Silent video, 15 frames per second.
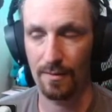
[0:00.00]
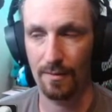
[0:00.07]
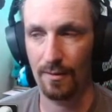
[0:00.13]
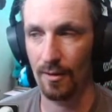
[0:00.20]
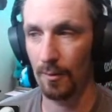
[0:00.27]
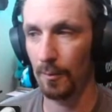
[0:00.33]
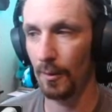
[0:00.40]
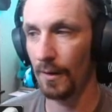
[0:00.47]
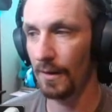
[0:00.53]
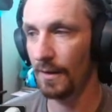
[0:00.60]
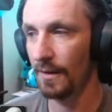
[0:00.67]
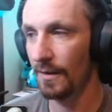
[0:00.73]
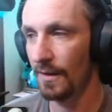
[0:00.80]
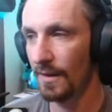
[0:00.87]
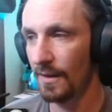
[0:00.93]
Oh boy.
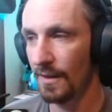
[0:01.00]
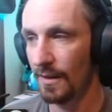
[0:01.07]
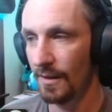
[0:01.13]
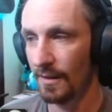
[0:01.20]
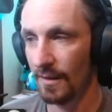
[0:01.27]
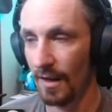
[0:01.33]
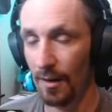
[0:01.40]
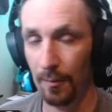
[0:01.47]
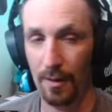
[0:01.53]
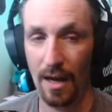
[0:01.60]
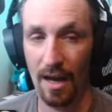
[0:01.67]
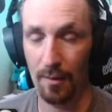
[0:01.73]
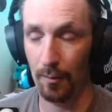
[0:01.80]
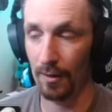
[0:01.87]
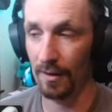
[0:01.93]
I
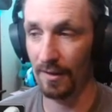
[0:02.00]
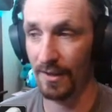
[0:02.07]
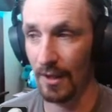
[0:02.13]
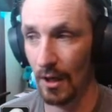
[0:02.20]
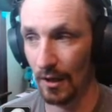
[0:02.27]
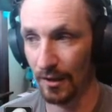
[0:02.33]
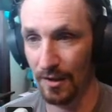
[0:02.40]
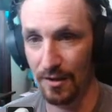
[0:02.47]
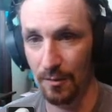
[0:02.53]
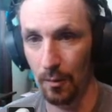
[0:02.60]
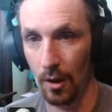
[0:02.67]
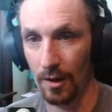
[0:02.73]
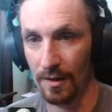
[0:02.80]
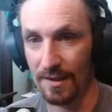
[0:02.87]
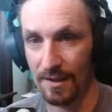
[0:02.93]
wanted to talk and do
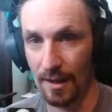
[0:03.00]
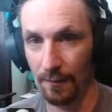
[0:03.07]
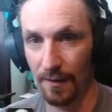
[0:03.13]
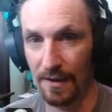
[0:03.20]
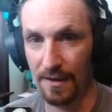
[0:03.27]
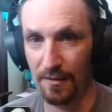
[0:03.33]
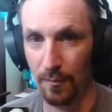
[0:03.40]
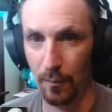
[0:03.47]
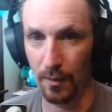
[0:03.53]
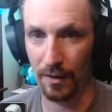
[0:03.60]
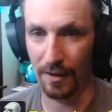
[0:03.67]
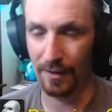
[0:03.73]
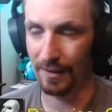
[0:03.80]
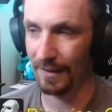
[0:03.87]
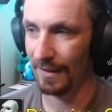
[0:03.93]
art stuff. I didn't want
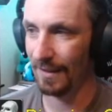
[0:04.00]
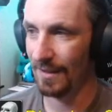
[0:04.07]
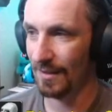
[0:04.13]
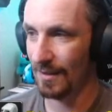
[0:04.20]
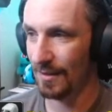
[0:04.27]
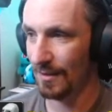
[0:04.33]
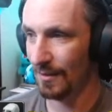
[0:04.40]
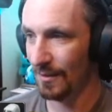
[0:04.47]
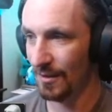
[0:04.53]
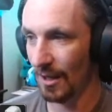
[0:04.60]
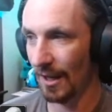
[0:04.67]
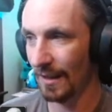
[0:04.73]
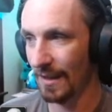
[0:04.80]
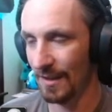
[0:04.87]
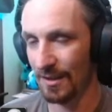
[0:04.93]
to
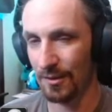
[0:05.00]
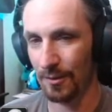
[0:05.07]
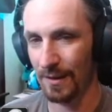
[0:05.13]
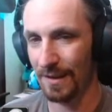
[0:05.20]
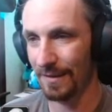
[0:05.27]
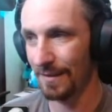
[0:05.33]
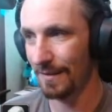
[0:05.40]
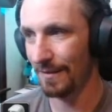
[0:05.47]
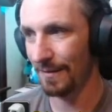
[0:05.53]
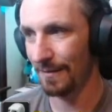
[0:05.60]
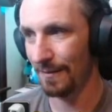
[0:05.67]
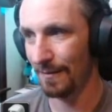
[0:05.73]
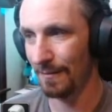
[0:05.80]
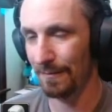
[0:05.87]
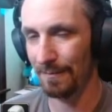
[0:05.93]
talk history
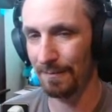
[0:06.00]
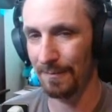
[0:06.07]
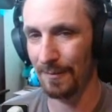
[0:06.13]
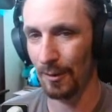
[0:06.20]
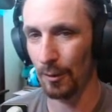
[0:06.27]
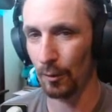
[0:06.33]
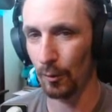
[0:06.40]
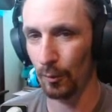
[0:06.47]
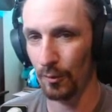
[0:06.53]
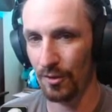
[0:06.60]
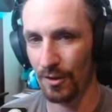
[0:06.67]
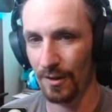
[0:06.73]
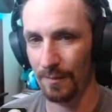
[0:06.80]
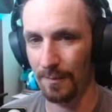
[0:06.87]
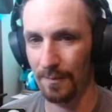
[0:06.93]
or
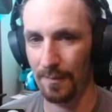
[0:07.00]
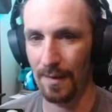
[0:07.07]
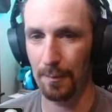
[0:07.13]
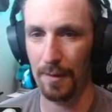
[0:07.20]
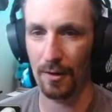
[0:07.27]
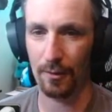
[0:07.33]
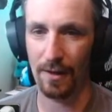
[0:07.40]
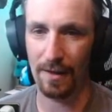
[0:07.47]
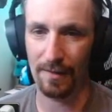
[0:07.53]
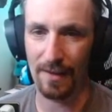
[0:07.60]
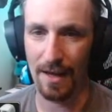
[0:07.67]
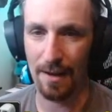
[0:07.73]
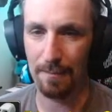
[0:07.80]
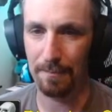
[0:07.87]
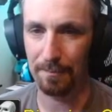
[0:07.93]
culture. I'm not great at
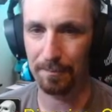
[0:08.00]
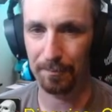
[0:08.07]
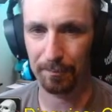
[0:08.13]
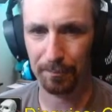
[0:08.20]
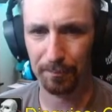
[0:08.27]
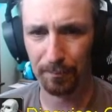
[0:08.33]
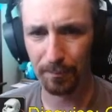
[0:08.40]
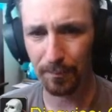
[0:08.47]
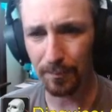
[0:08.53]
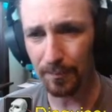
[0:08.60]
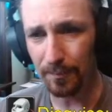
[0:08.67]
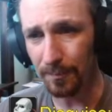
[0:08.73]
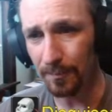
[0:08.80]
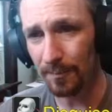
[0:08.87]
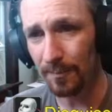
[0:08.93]
that.
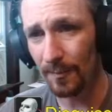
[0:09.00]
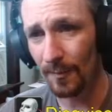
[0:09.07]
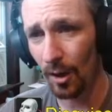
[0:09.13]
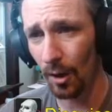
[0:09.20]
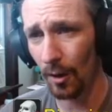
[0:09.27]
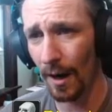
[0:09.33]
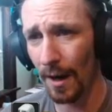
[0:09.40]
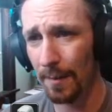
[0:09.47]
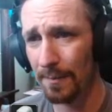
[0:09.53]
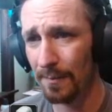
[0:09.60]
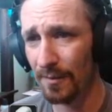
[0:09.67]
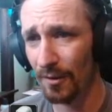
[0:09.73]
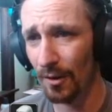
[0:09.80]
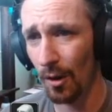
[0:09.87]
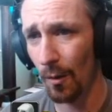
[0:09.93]
All right,
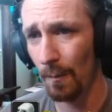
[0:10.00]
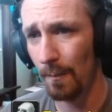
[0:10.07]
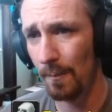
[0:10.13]
so